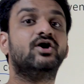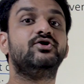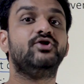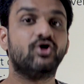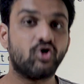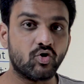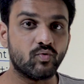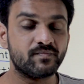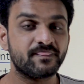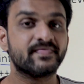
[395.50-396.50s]

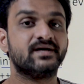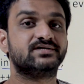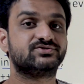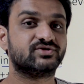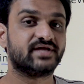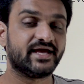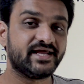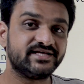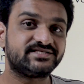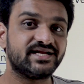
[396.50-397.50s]
No. So the
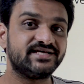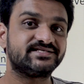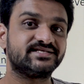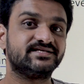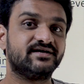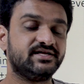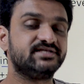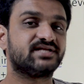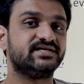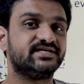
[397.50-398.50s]

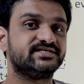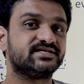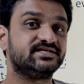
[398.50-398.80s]
initialization